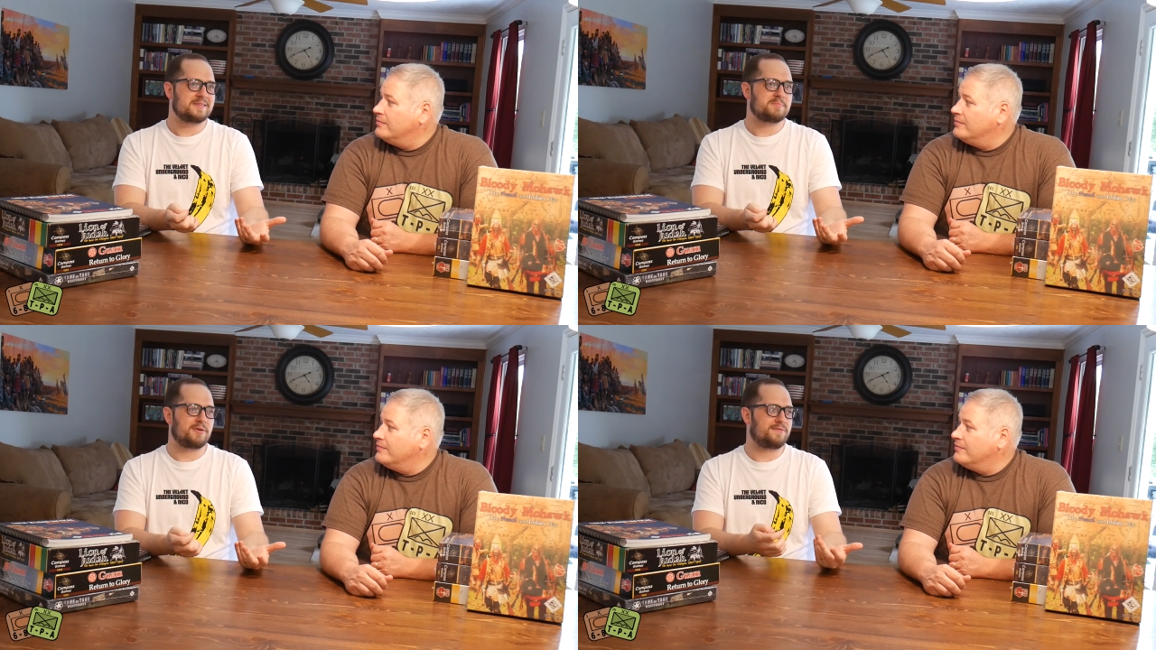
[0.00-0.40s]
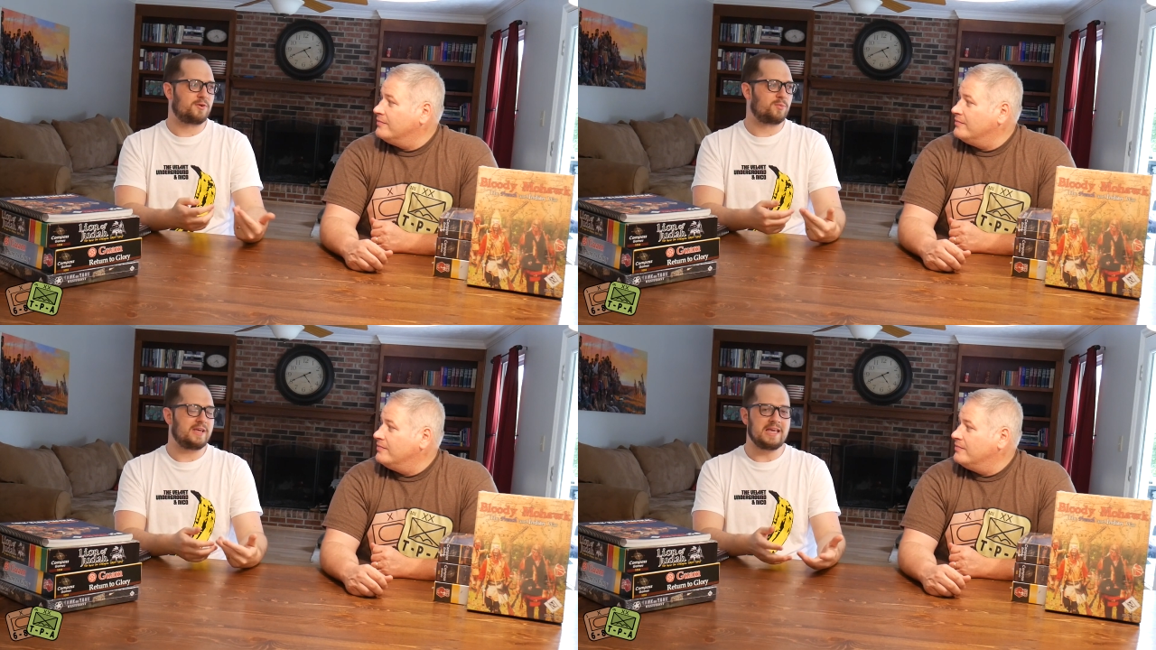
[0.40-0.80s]

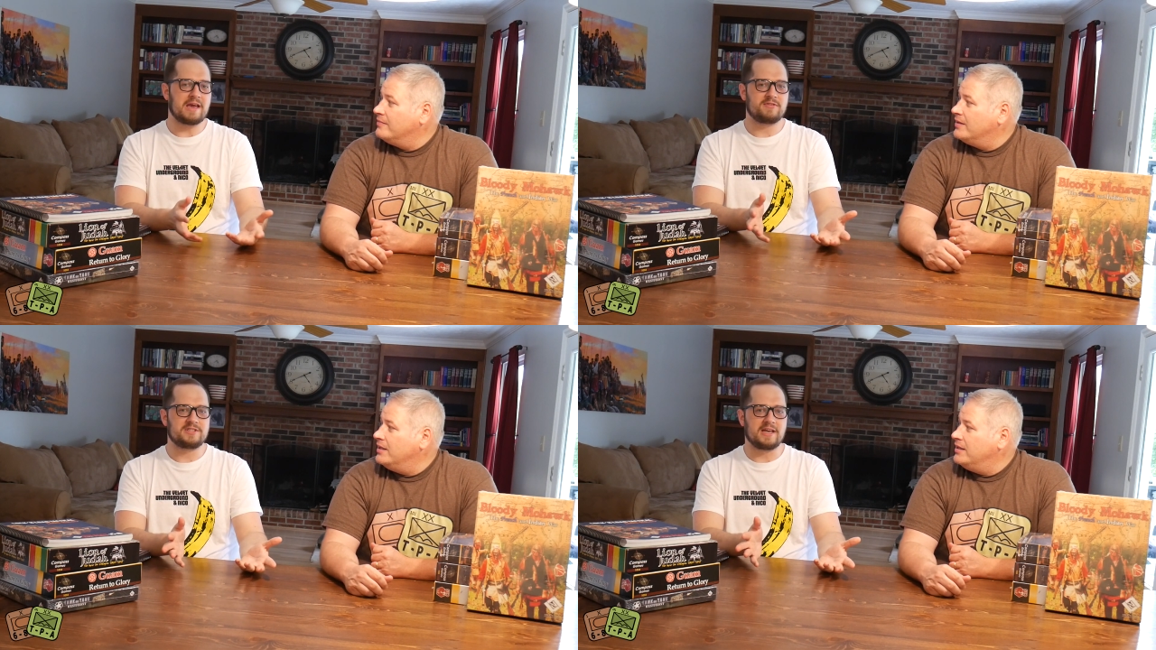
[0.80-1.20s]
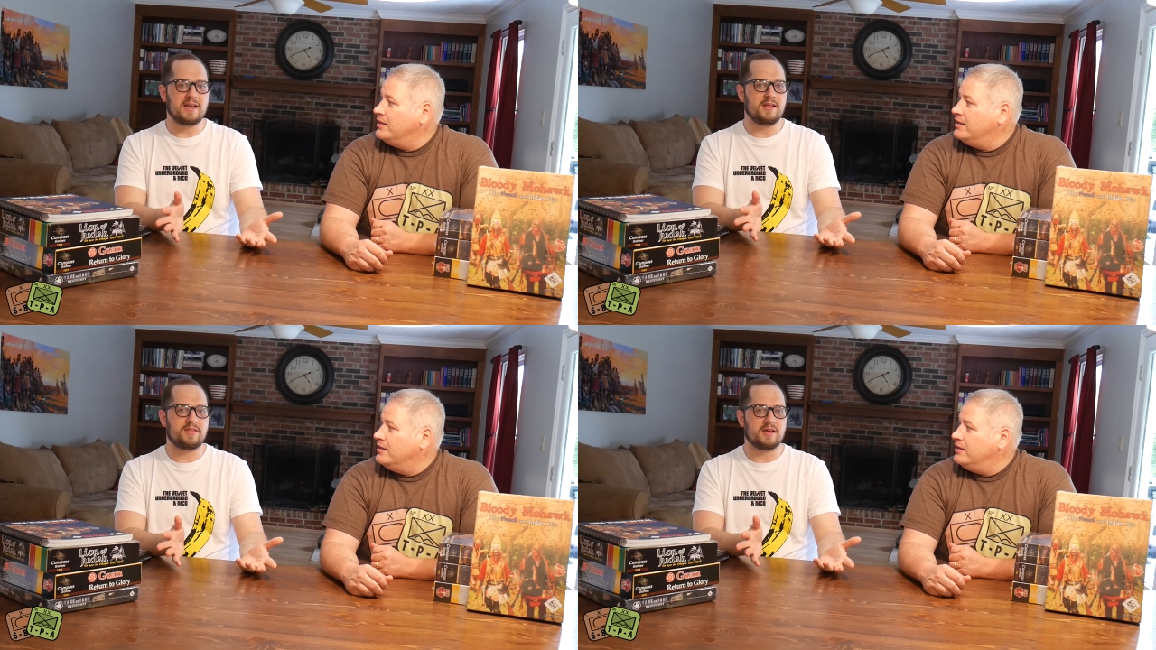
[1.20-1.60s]
Speaker 1: before we ever did
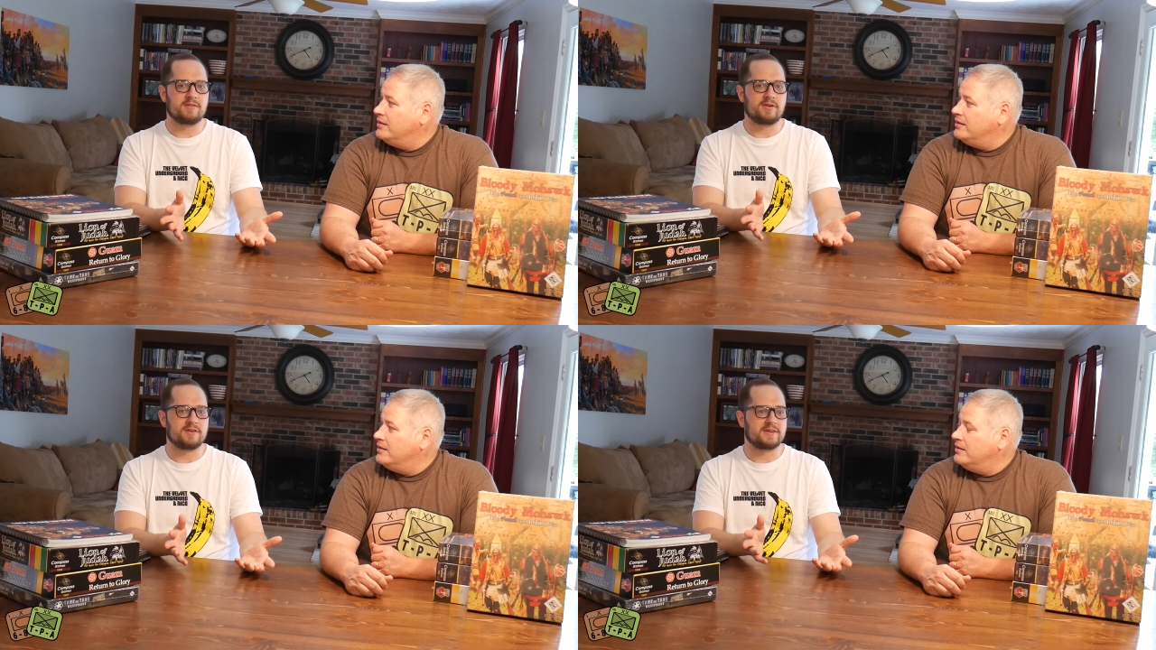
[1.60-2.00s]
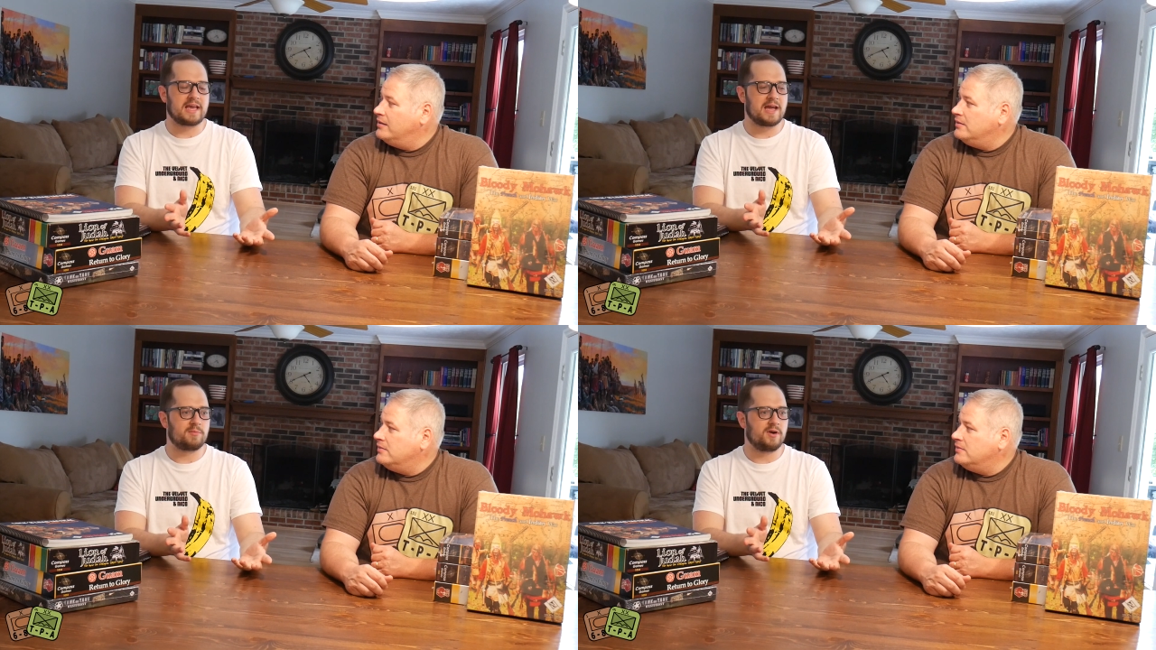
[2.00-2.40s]
anything in front of a
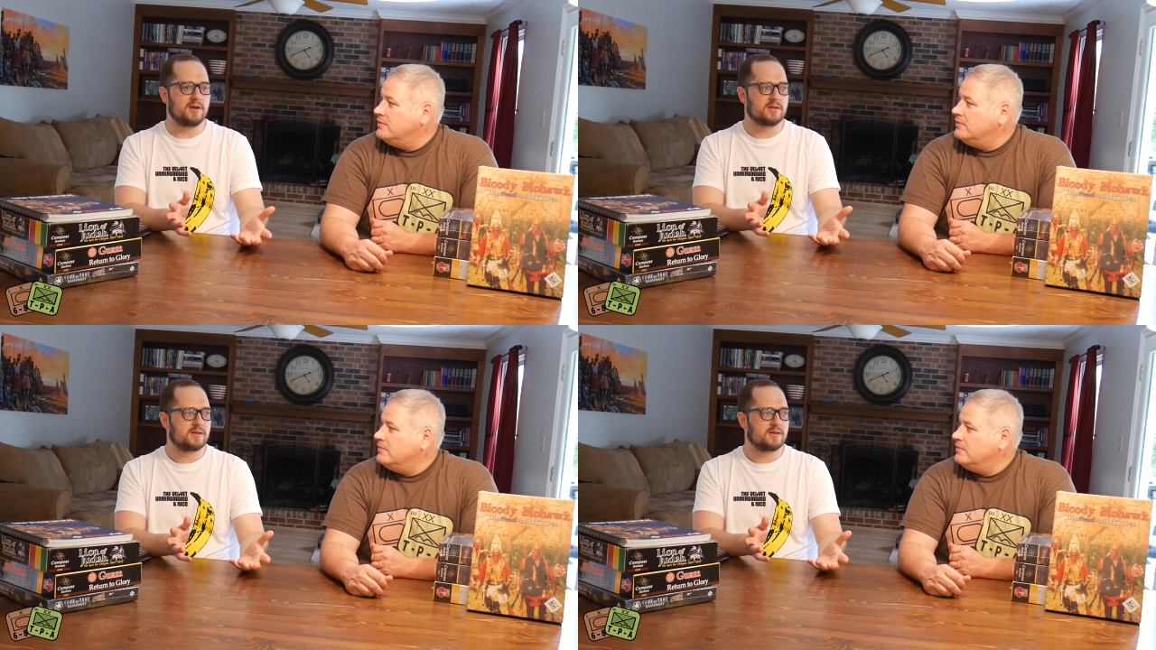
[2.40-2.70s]
camera,